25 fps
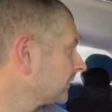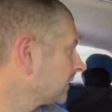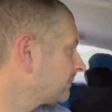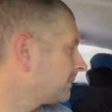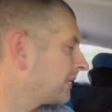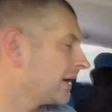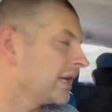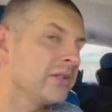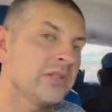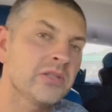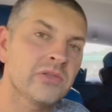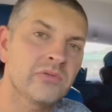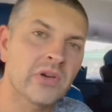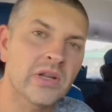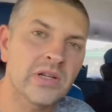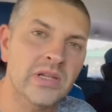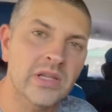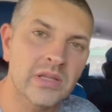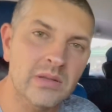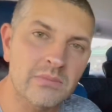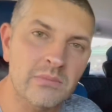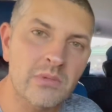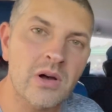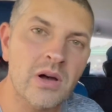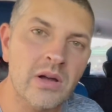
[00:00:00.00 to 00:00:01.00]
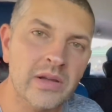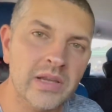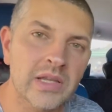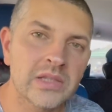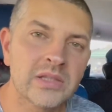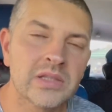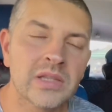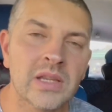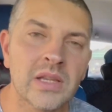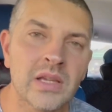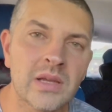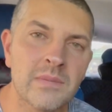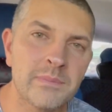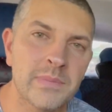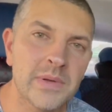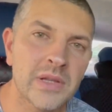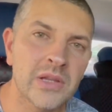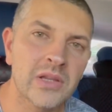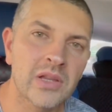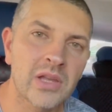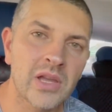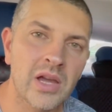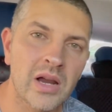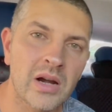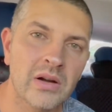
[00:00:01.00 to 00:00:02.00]
Pen's running the market to get a bit
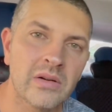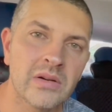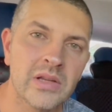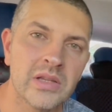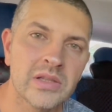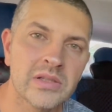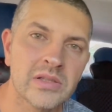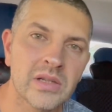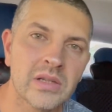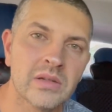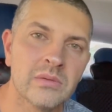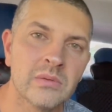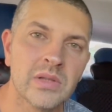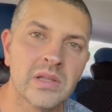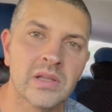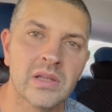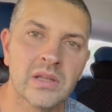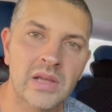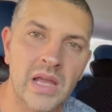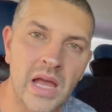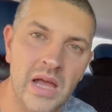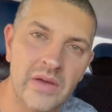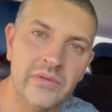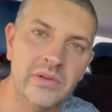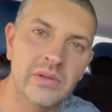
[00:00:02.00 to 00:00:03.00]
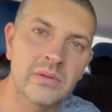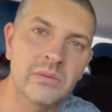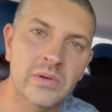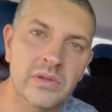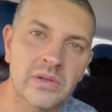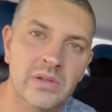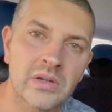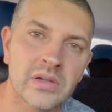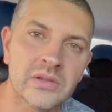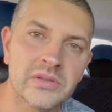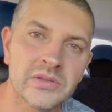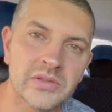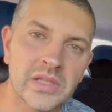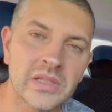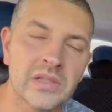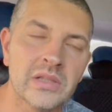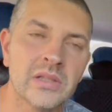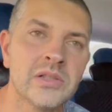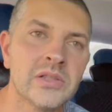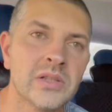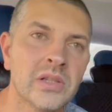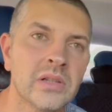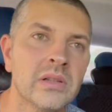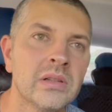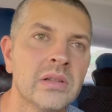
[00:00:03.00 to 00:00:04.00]
of curry so we can have it with our dinner
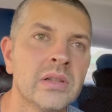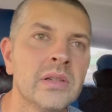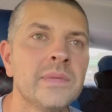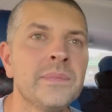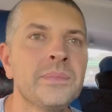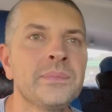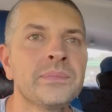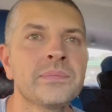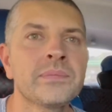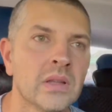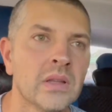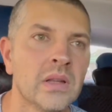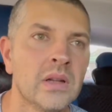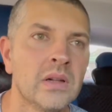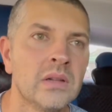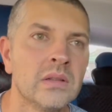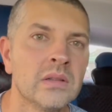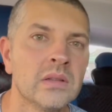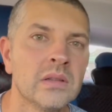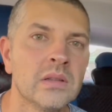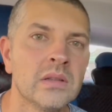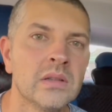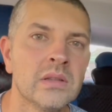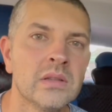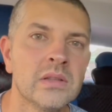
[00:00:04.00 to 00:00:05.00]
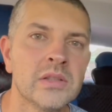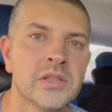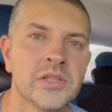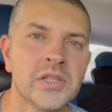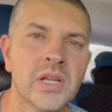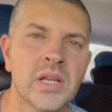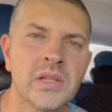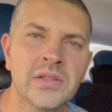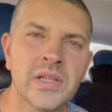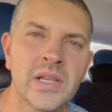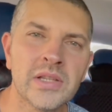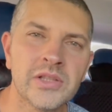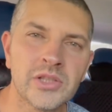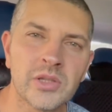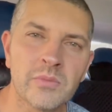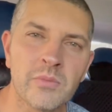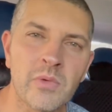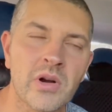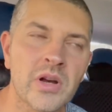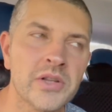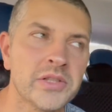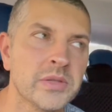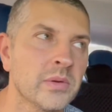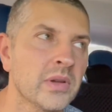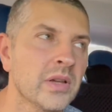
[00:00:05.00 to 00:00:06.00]
tonight. Sunday
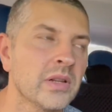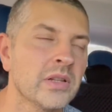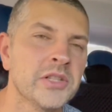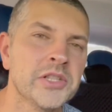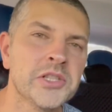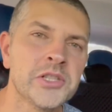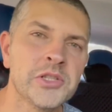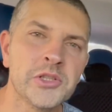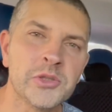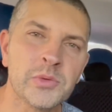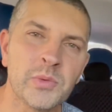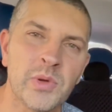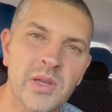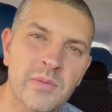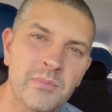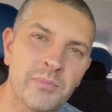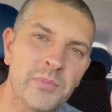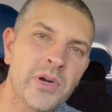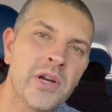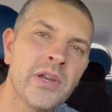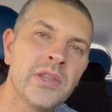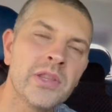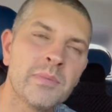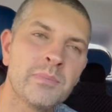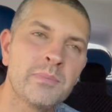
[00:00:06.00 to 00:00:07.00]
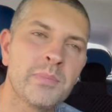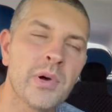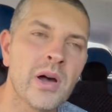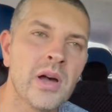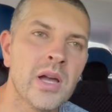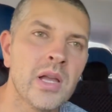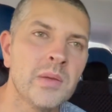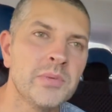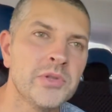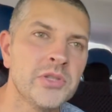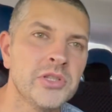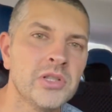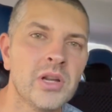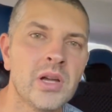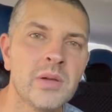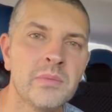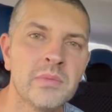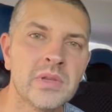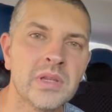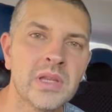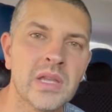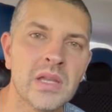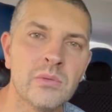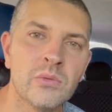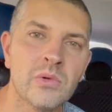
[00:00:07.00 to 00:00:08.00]
tomorrow, so we're going to swing by the pipe shop
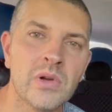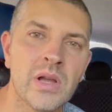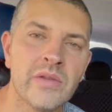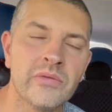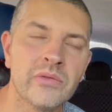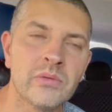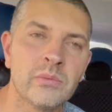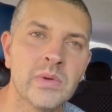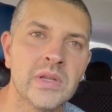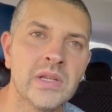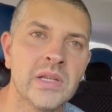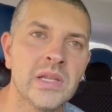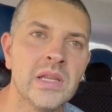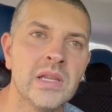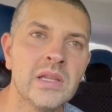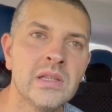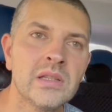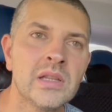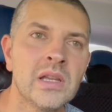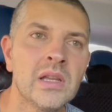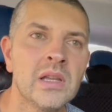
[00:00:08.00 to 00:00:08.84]
and get whatever we need.